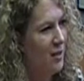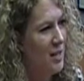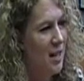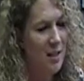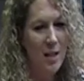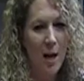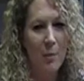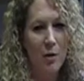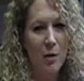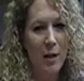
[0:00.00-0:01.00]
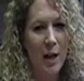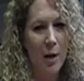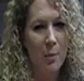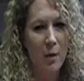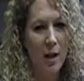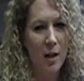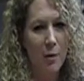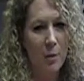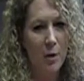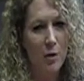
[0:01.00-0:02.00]
take the time to learn how to play
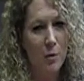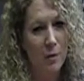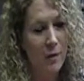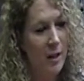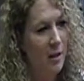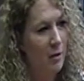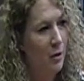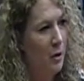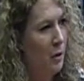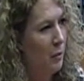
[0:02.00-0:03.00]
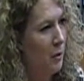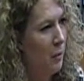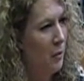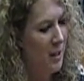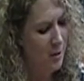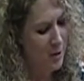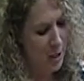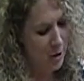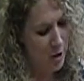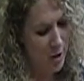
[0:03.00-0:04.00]
cribbage, you will find it rewarding,
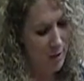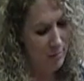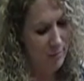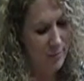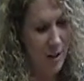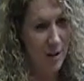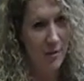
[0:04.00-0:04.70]
challenging, and